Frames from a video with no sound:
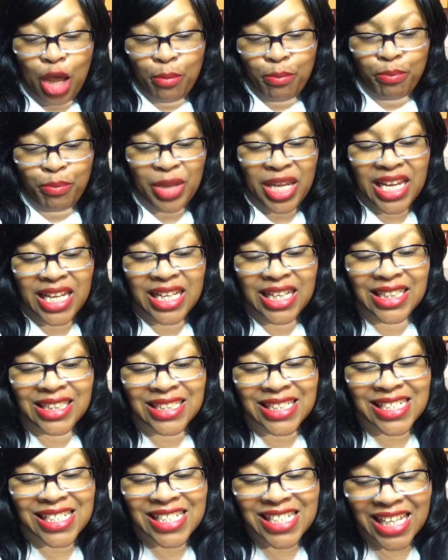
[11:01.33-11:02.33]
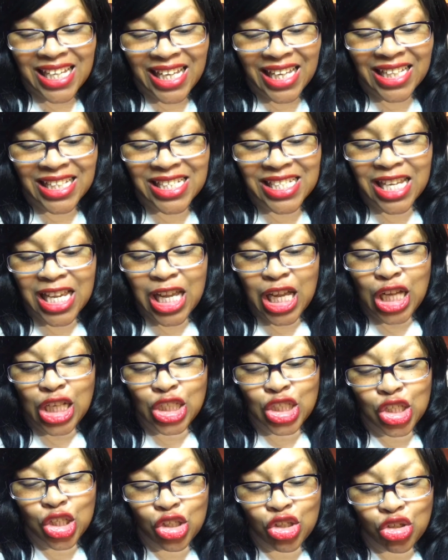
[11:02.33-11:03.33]
Be content
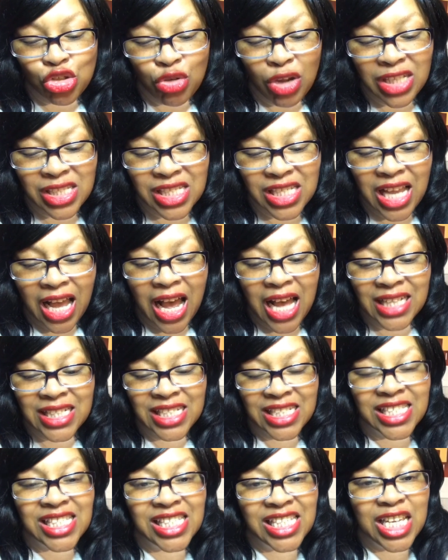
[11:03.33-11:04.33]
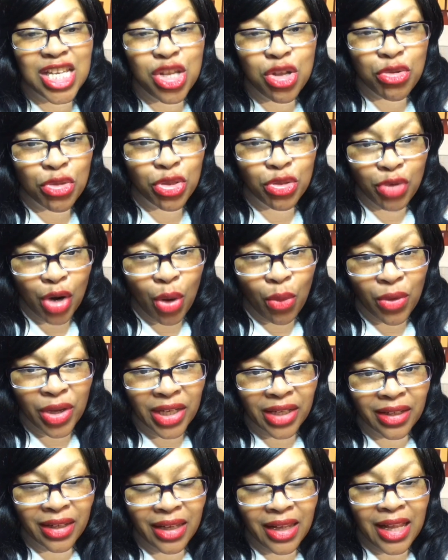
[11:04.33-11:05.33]
to trust God to see you through it.
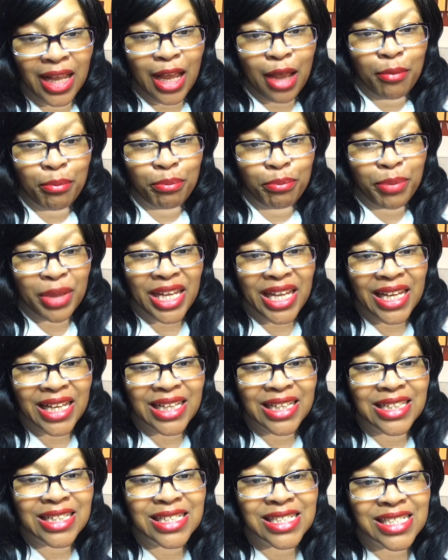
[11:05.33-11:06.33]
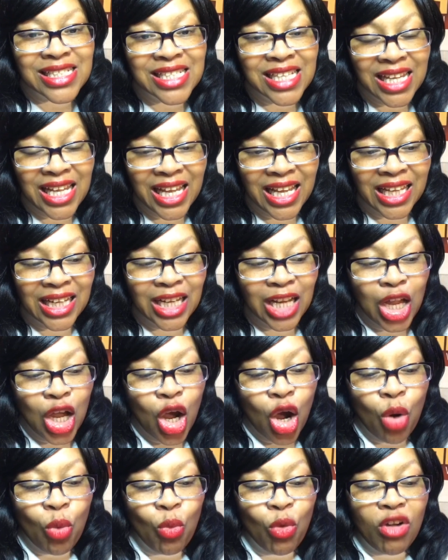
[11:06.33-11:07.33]
Be content
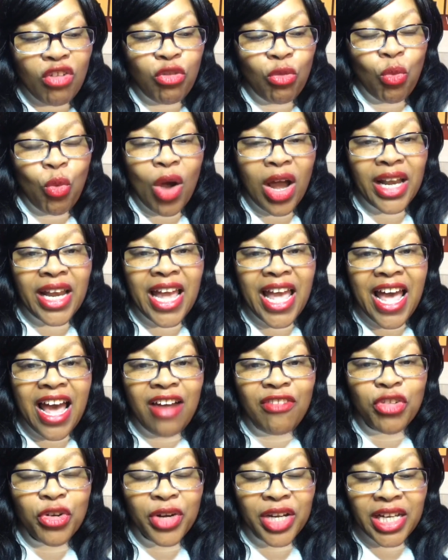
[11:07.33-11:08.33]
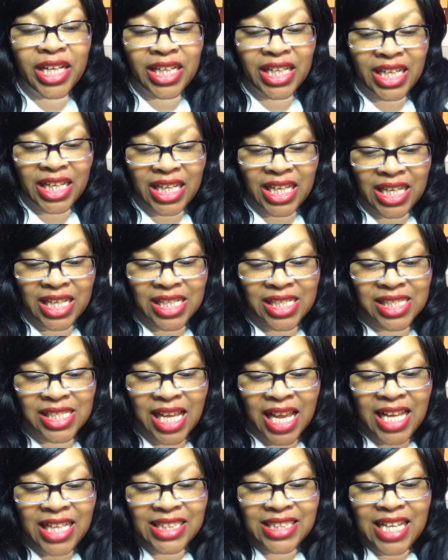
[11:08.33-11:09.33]
with whatever it is
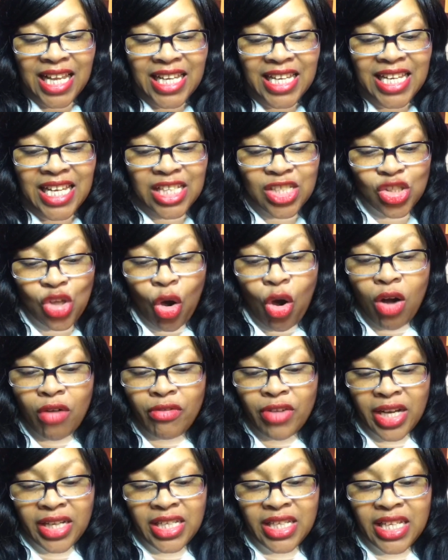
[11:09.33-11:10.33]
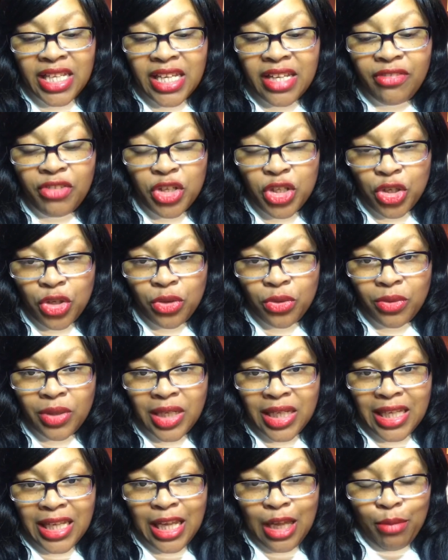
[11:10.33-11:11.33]
that He has already given you
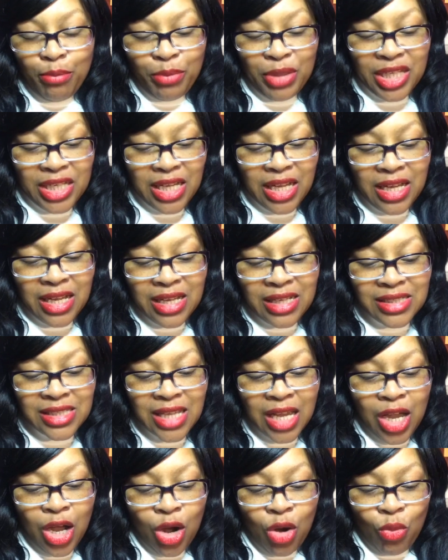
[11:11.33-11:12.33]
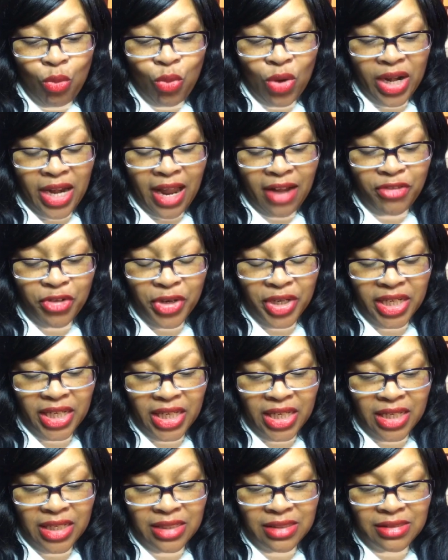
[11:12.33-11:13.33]
because whatever it
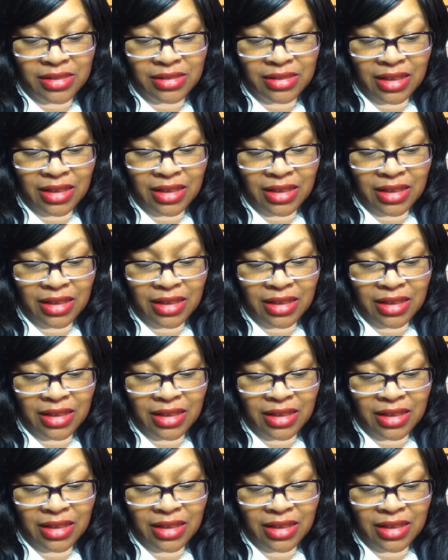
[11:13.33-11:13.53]
is,